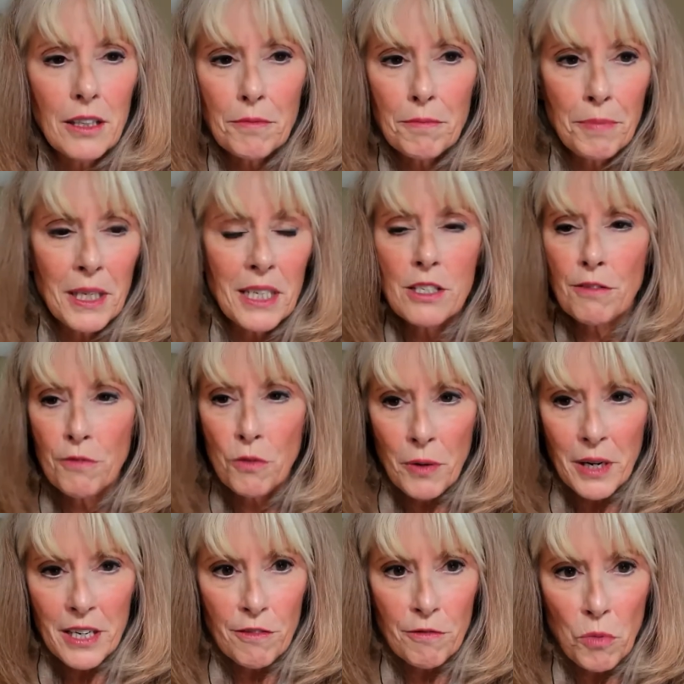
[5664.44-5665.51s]
being
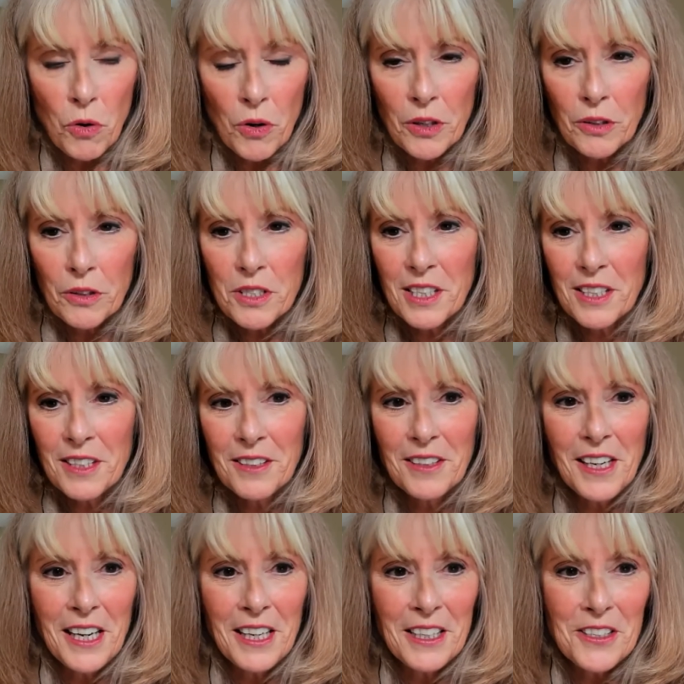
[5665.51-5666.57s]
devoid of morals
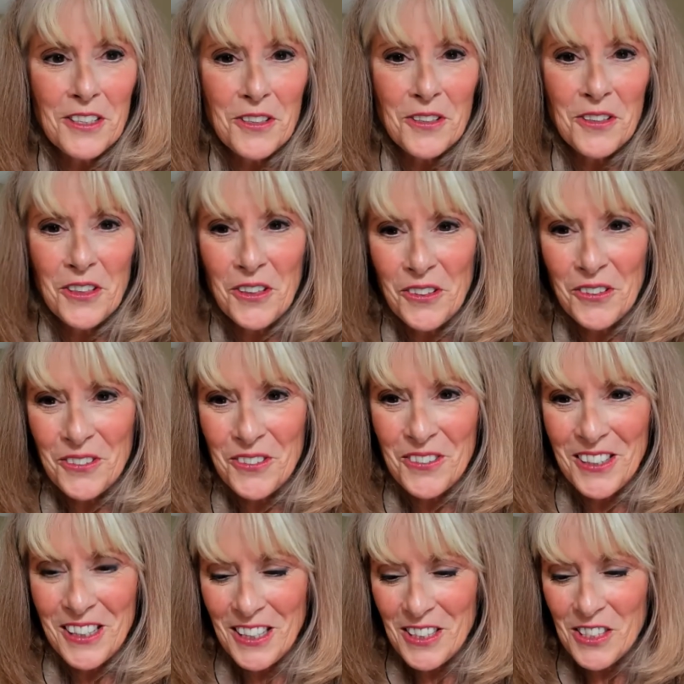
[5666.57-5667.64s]
and
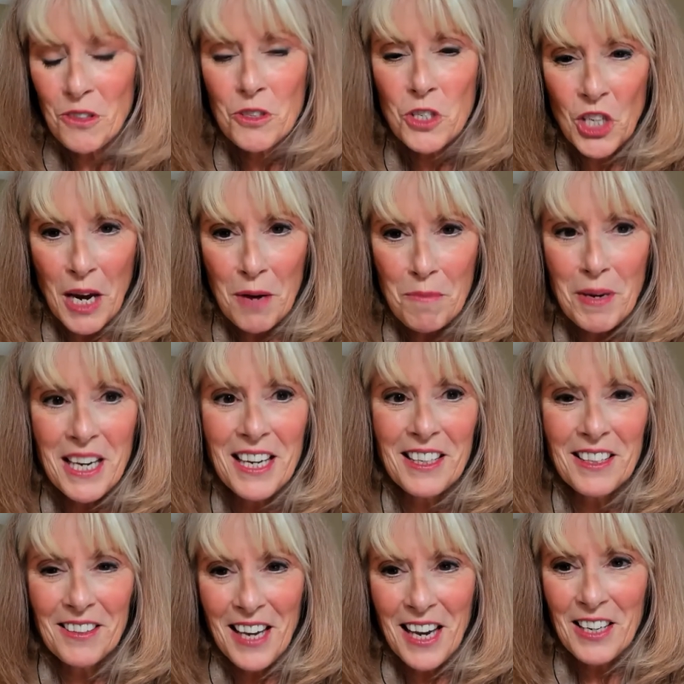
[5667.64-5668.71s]
so shaming
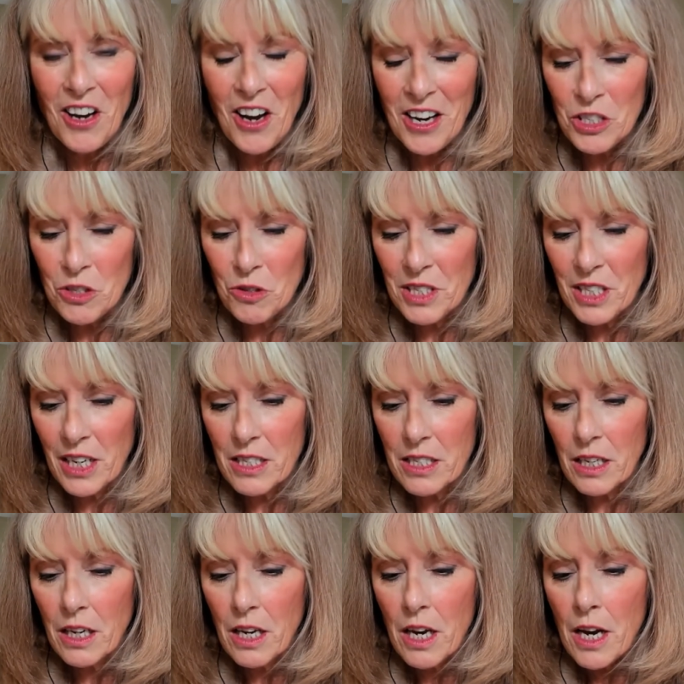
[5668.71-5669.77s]
and
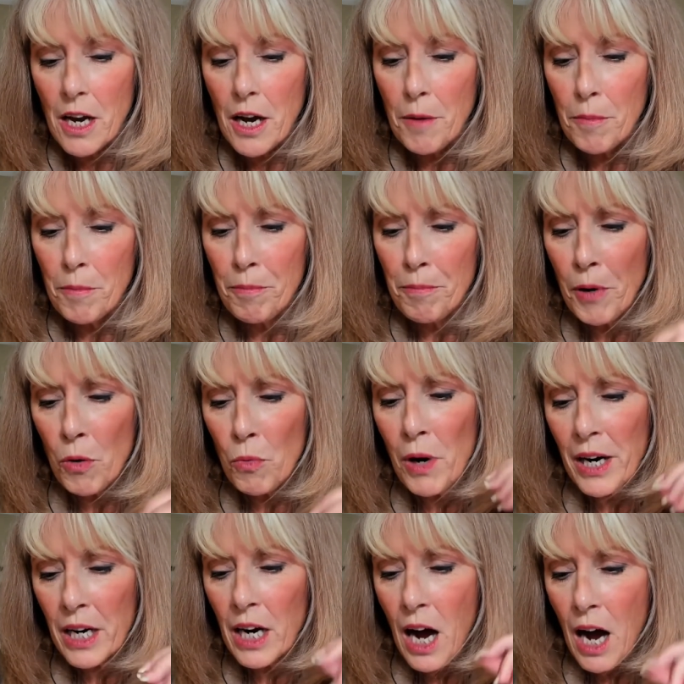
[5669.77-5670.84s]
ostracizing. But
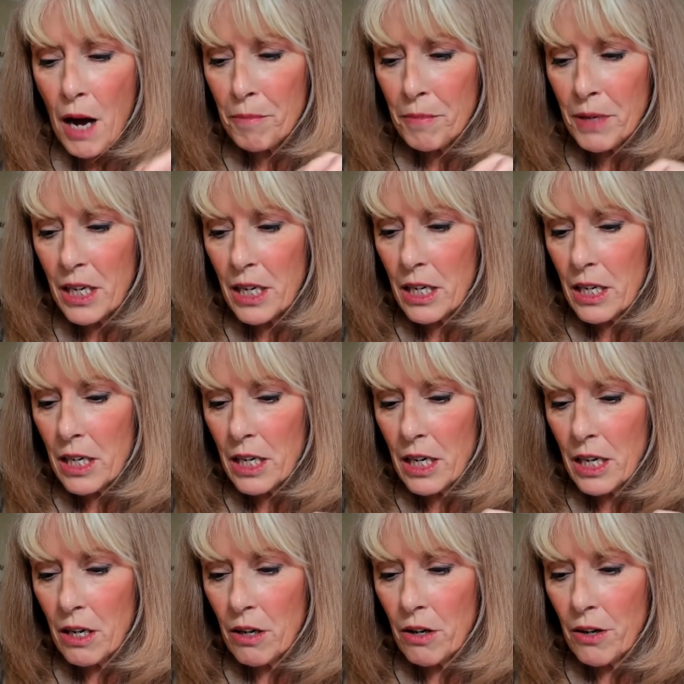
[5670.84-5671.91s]
what got me
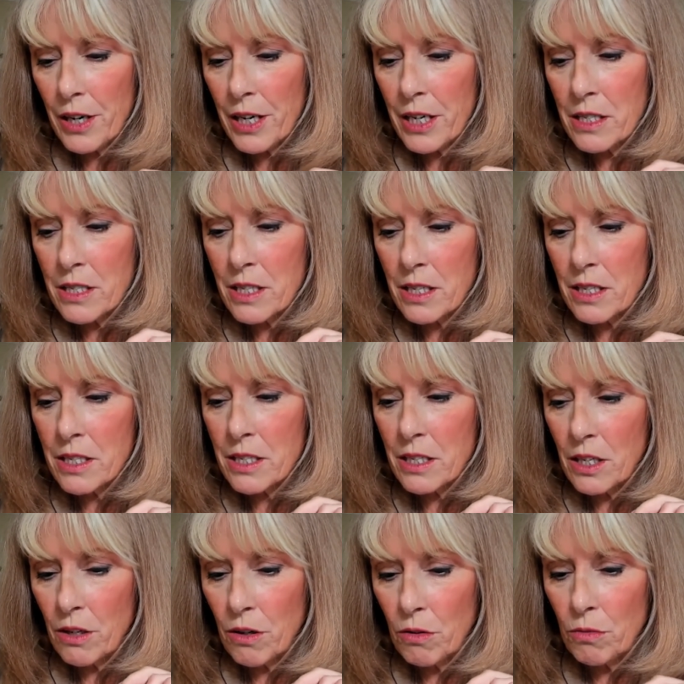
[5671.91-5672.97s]
here is this,
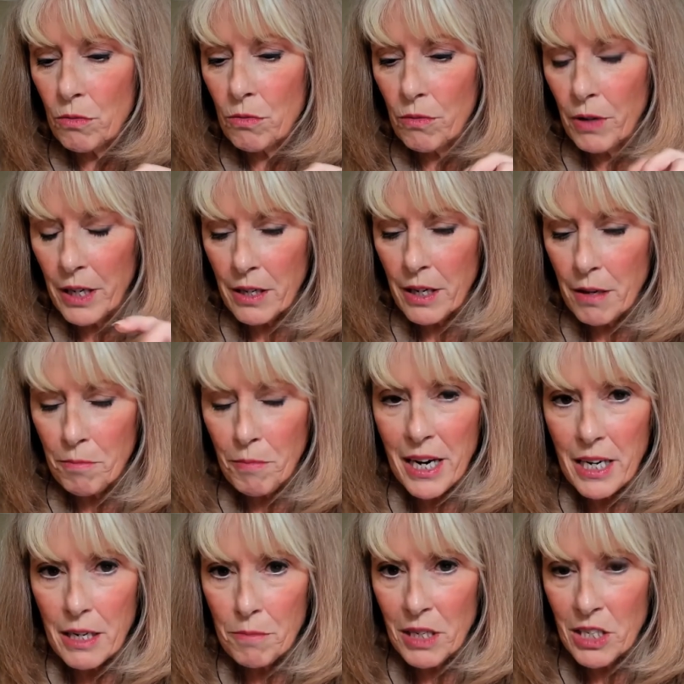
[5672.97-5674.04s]
and
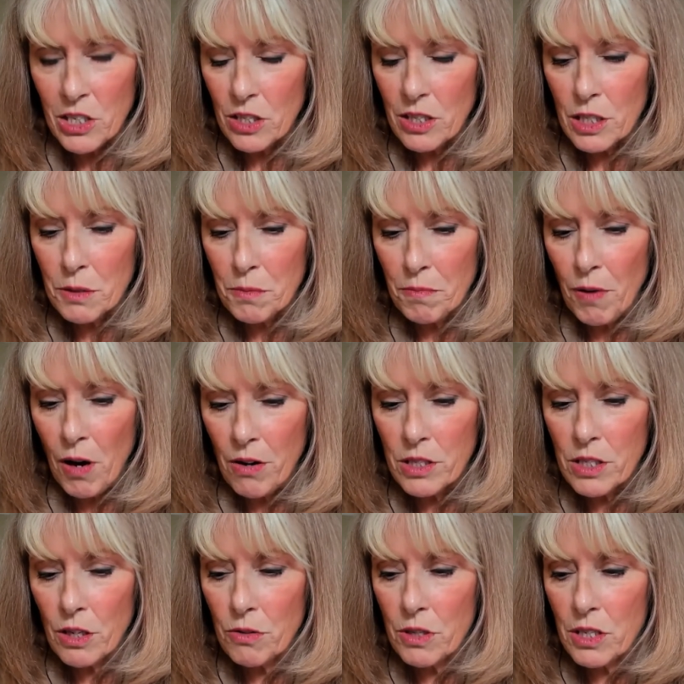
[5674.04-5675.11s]
Mike had mentioned this
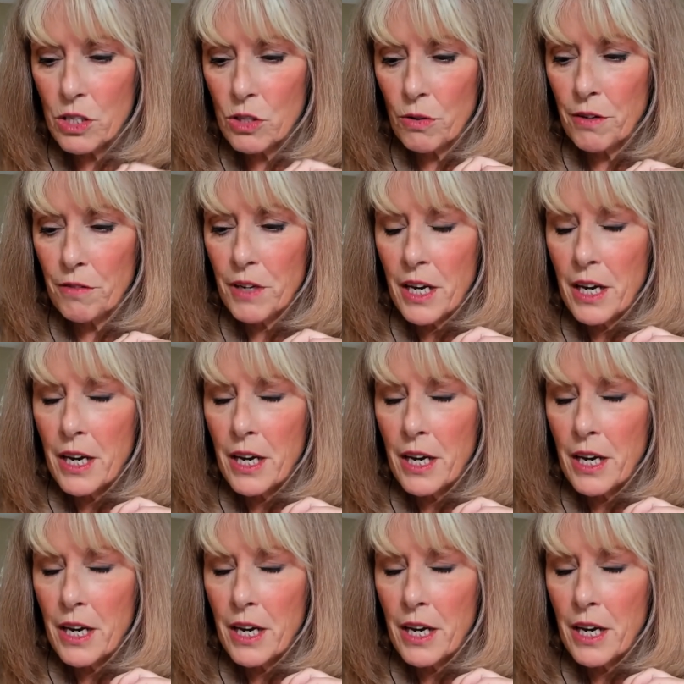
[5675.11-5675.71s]
also, this sort of